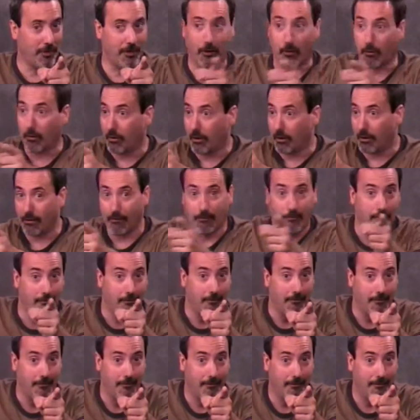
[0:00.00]
Oh, oh!
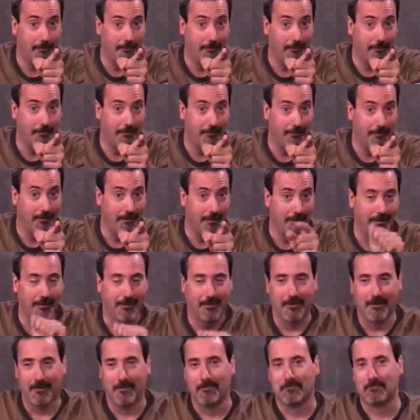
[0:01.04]

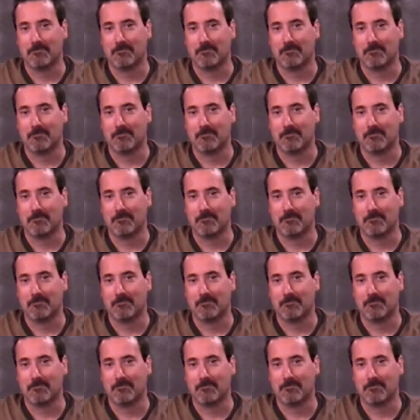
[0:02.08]
Watch it.